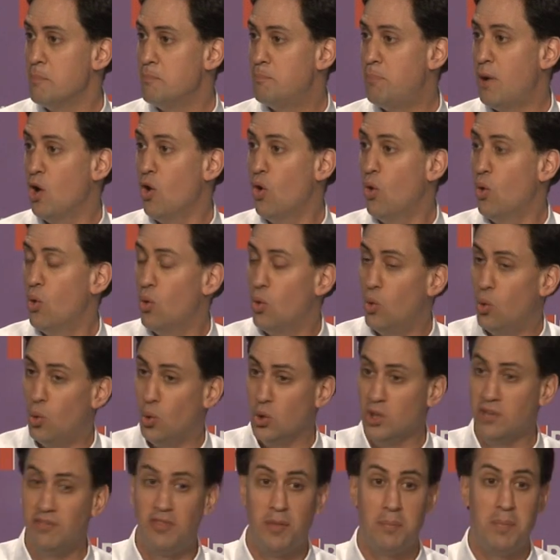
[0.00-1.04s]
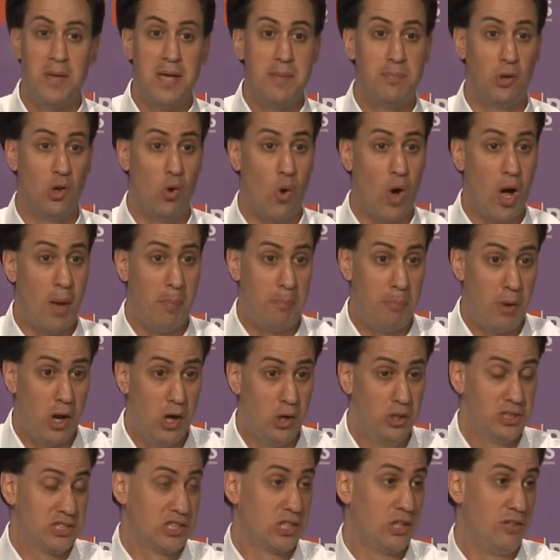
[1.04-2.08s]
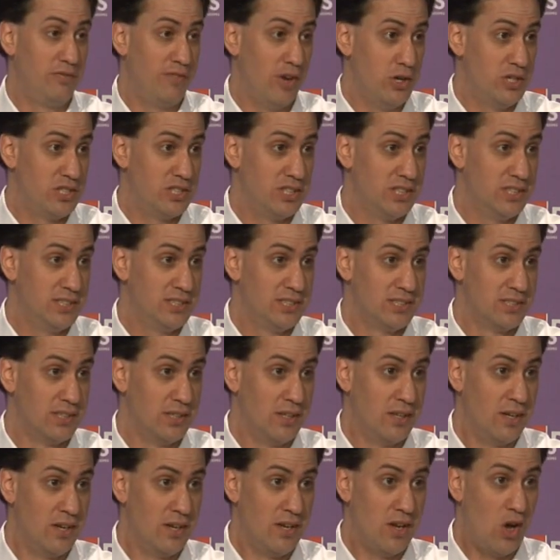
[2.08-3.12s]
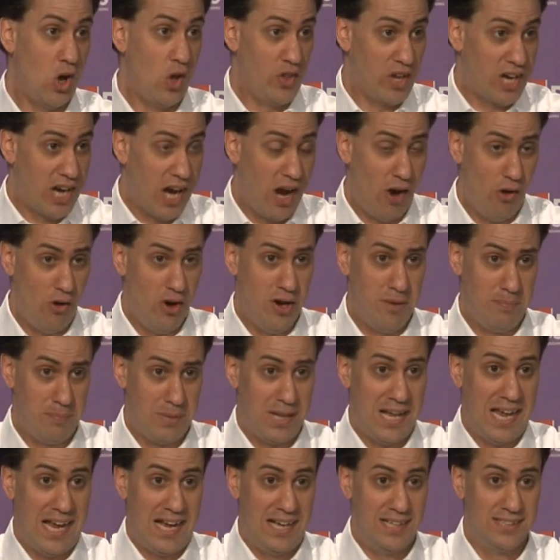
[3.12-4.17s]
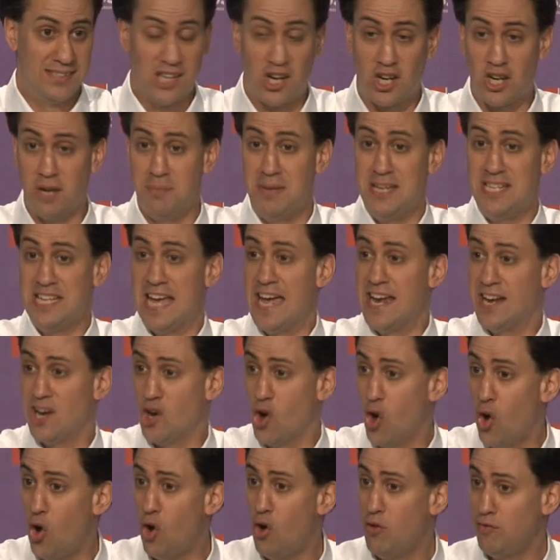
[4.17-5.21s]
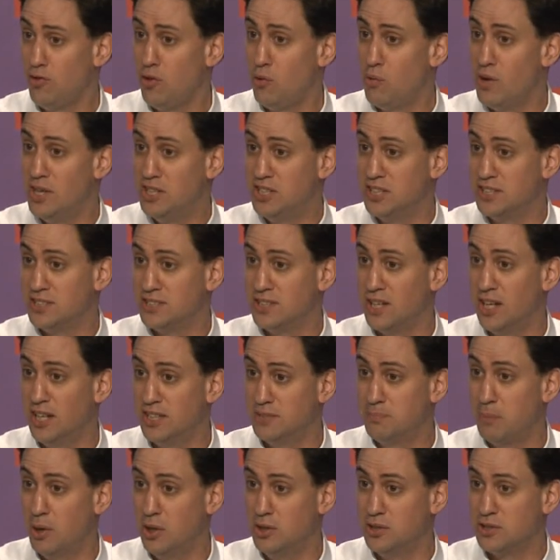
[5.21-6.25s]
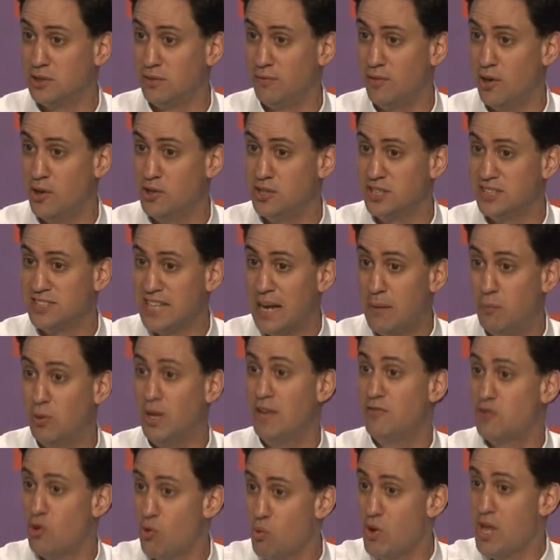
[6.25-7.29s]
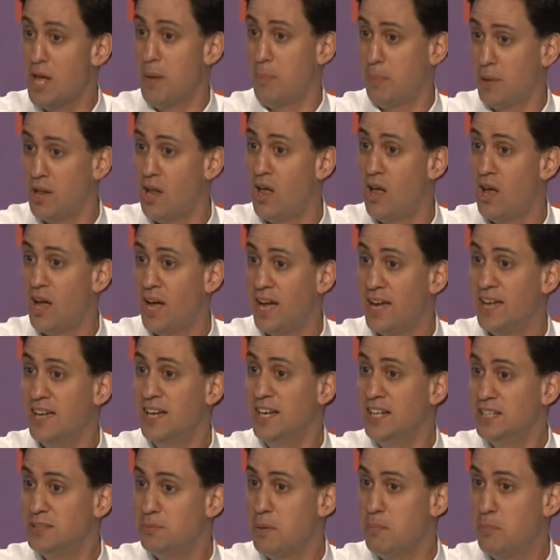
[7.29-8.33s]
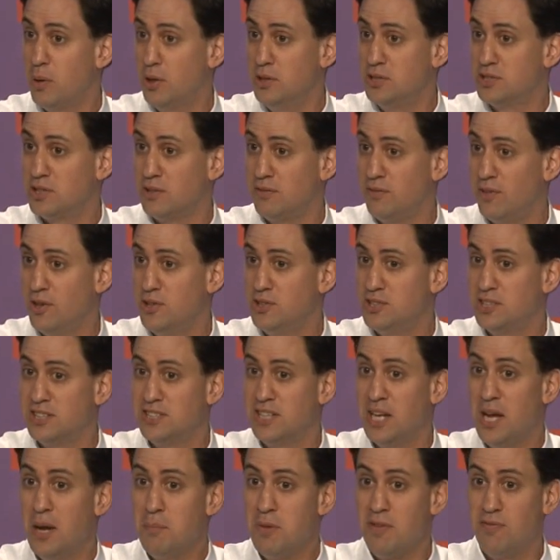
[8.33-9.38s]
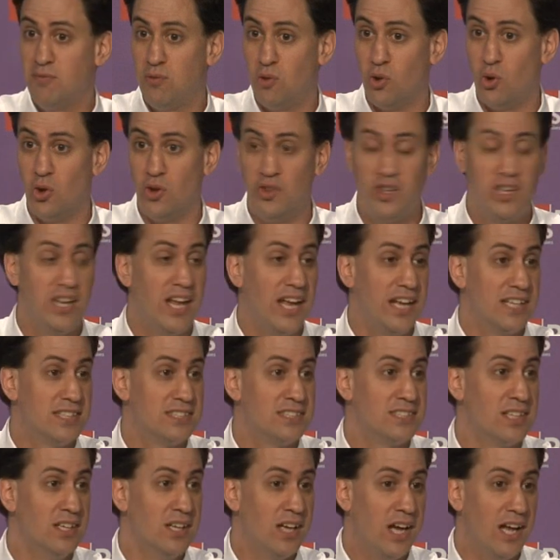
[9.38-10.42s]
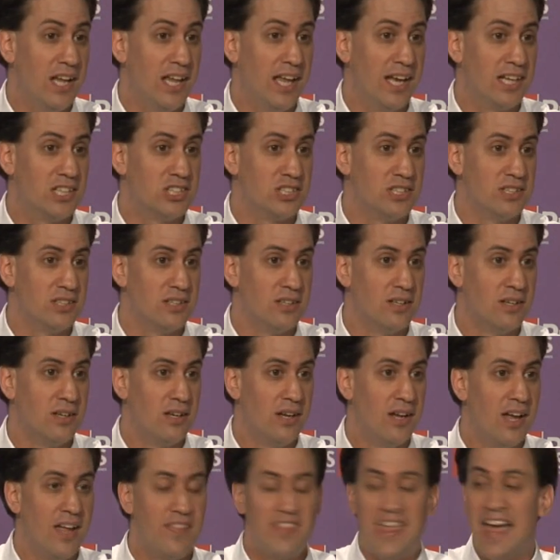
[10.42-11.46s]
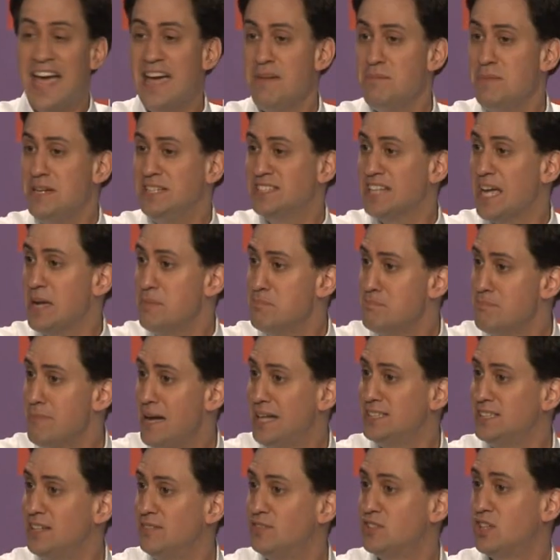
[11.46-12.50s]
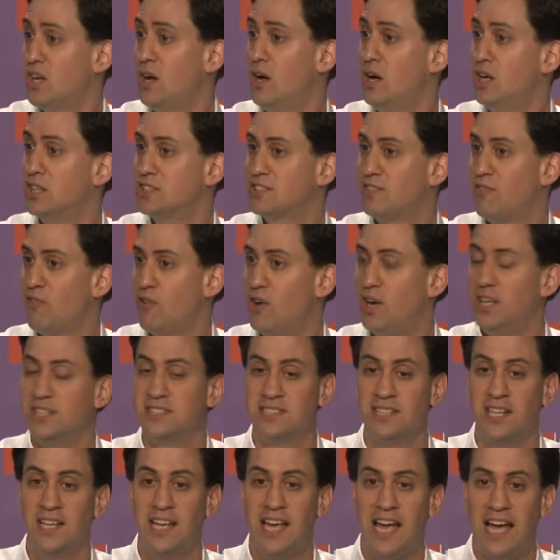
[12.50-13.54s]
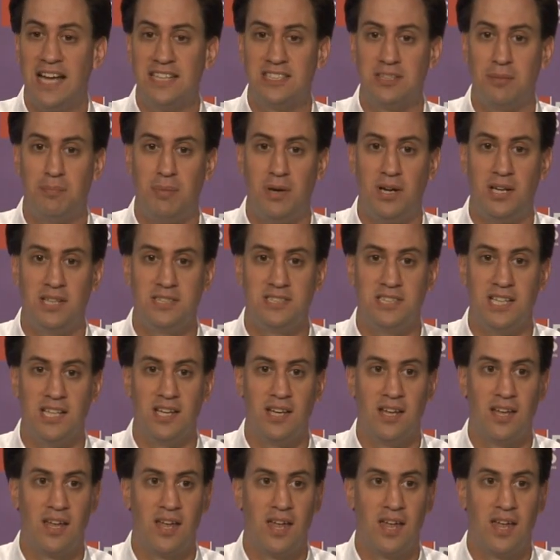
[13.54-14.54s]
But all of the people who are postal voters on the current plans are going to be taken off the register as postal voters and will have to reapply to be postal voters before the next election. That means a massive task for us as a party.